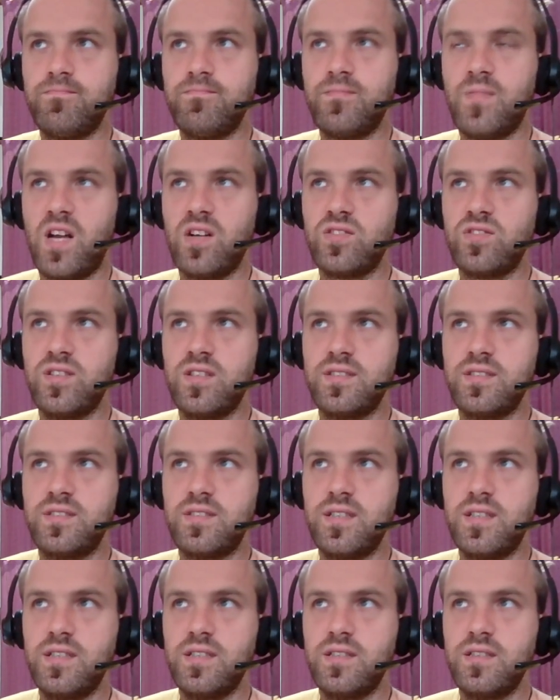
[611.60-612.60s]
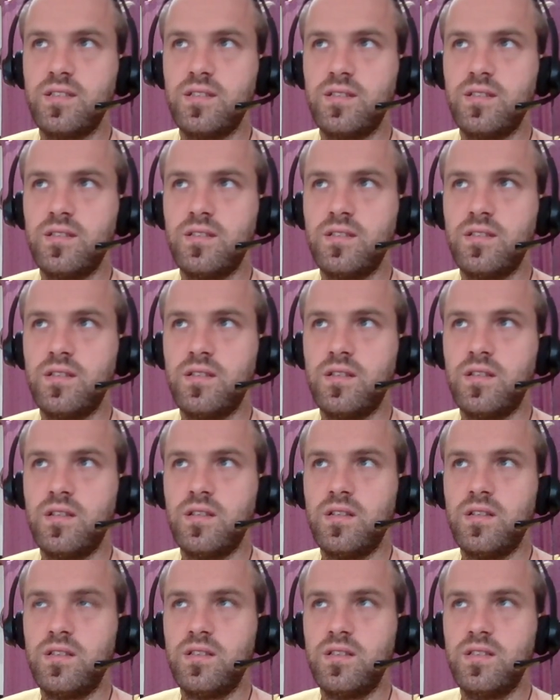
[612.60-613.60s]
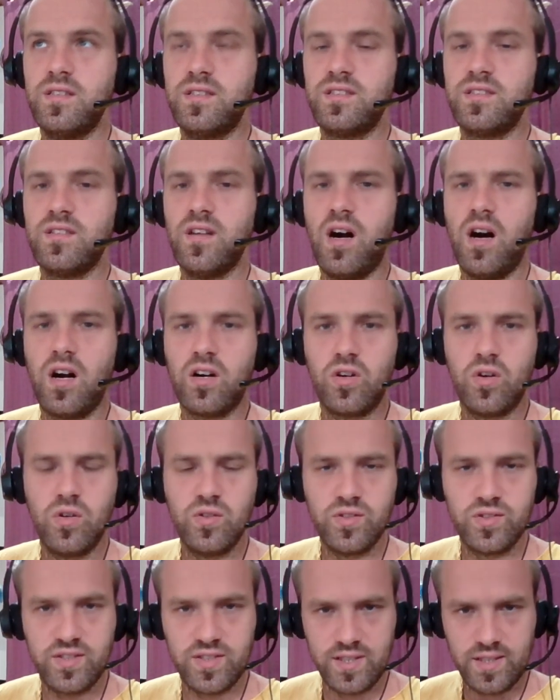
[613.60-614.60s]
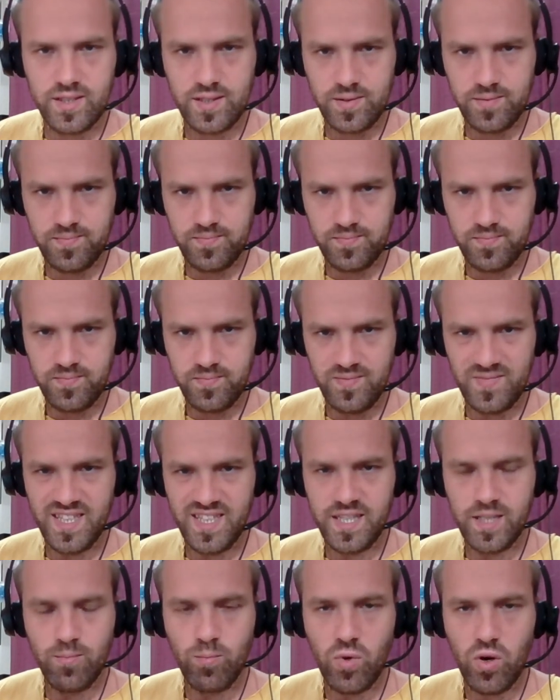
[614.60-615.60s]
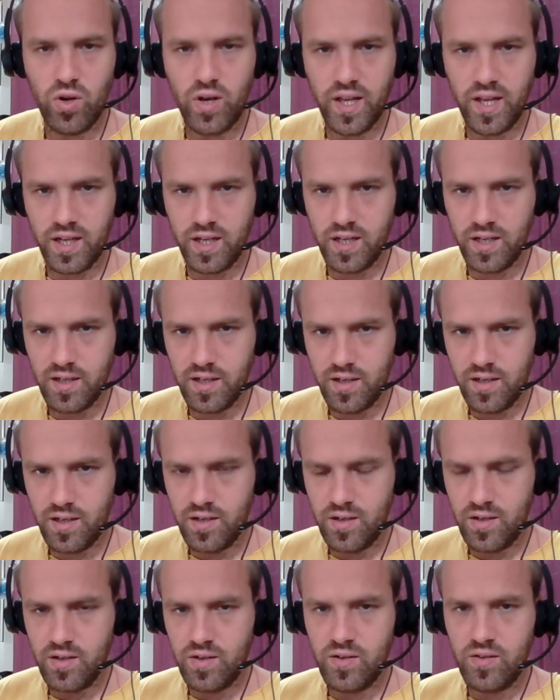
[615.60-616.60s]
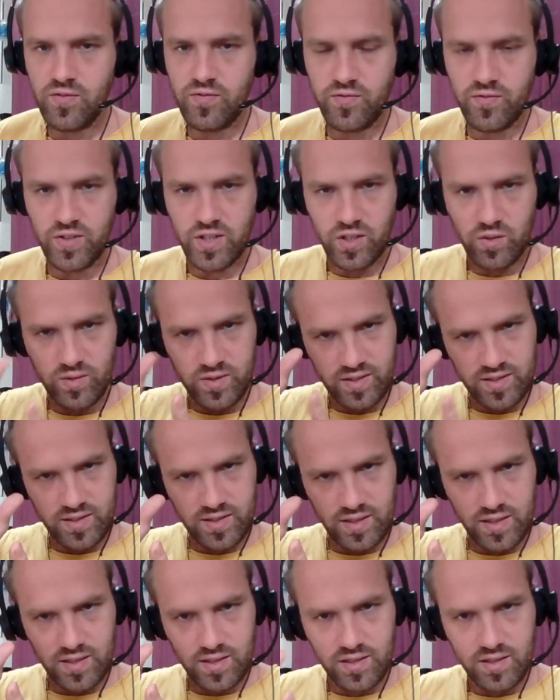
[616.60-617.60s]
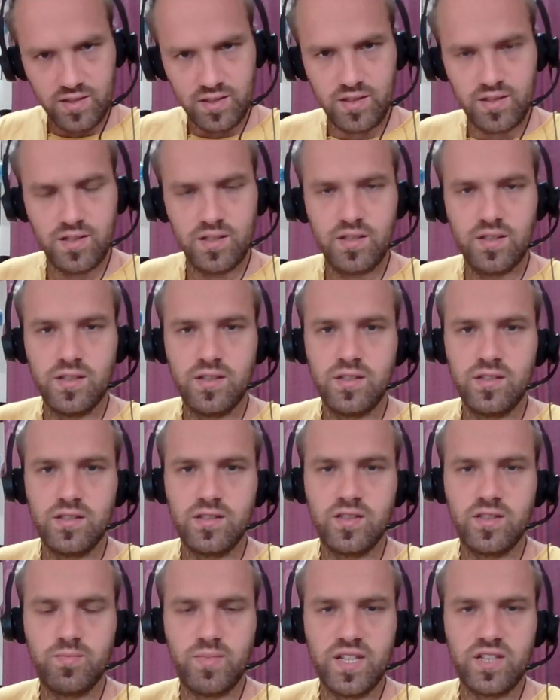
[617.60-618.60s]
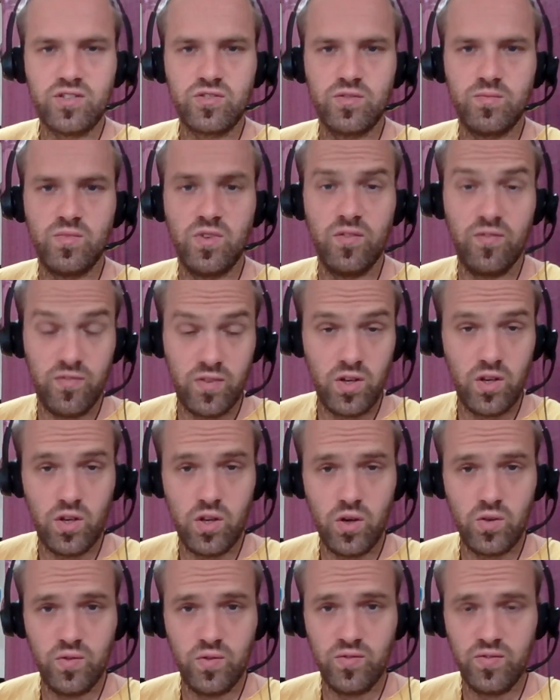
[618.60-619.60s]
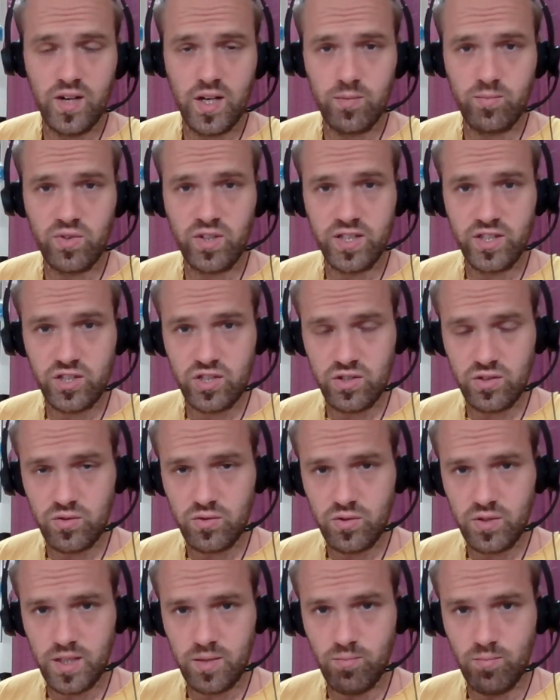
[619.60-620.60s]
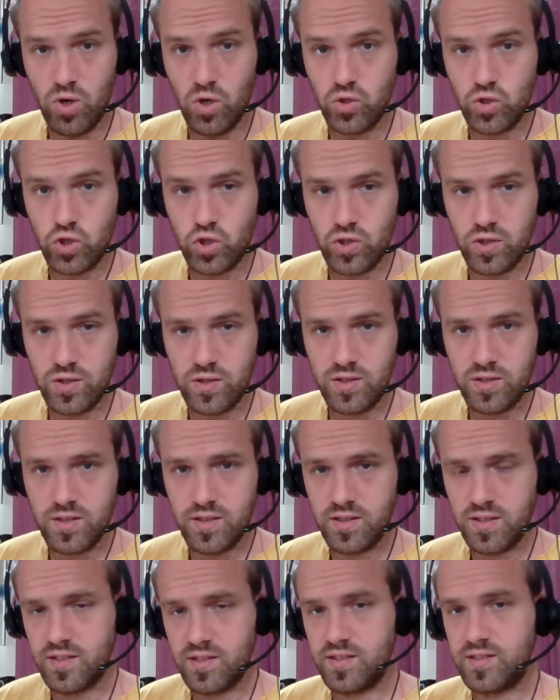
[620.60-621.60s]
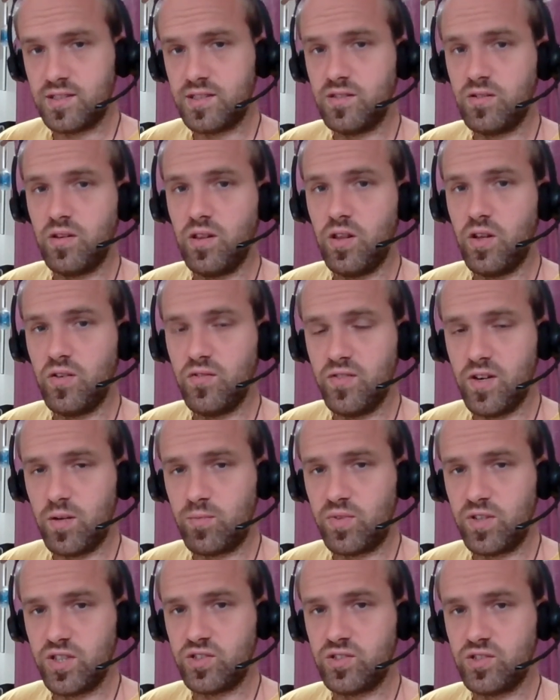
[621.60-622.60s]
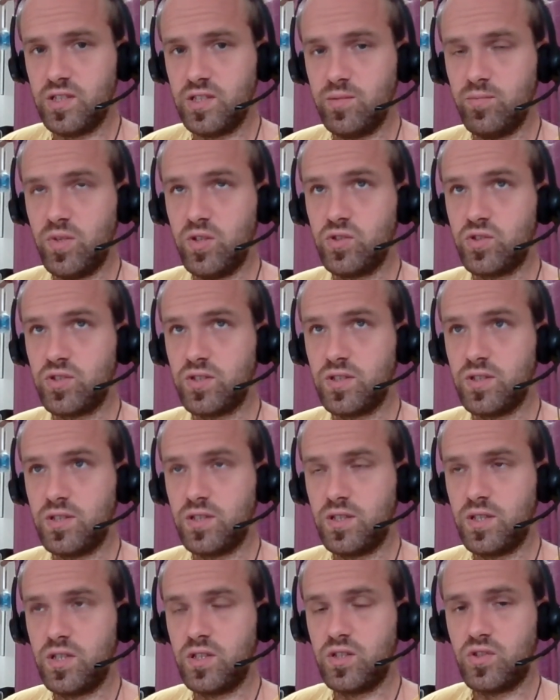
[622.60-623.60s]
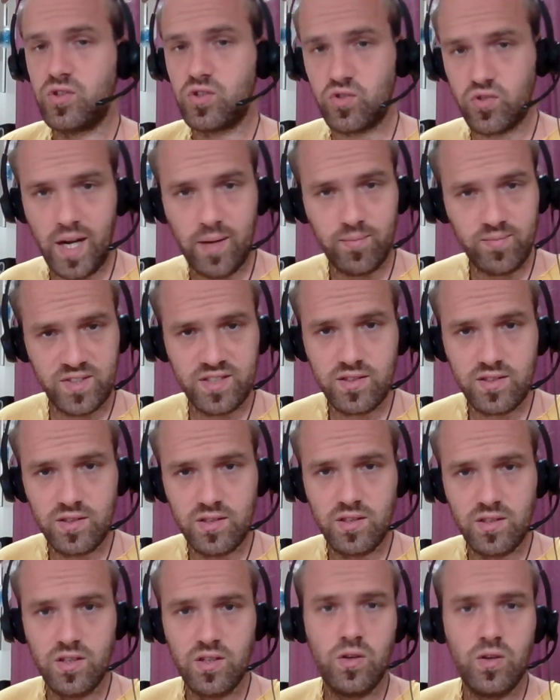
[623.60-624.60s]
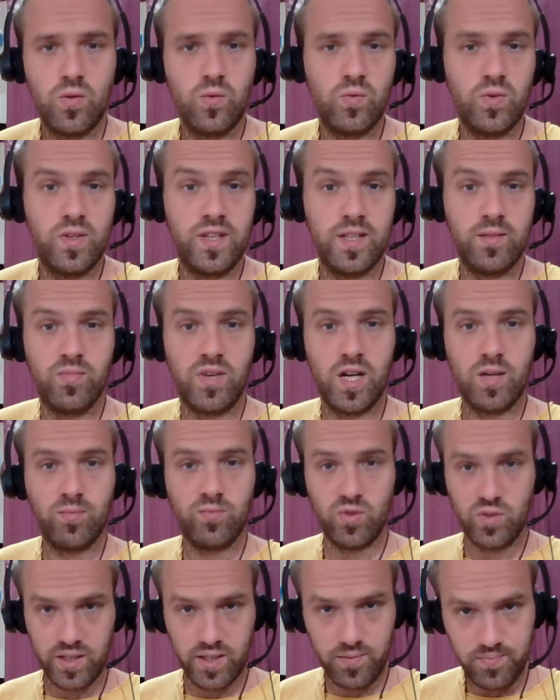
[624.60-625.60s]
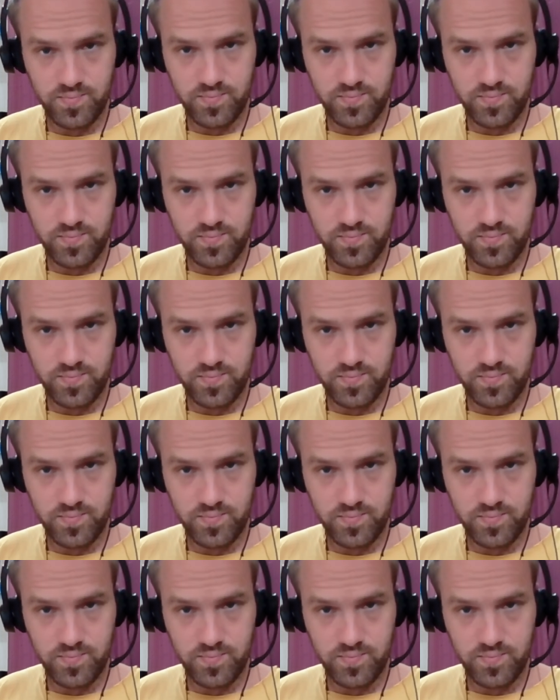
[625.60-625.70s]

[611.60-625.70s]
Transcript: how should I say, this archontic, demonic frequency spectrum of low vibrational emotion. There's still low vibrational emotion trapped within my body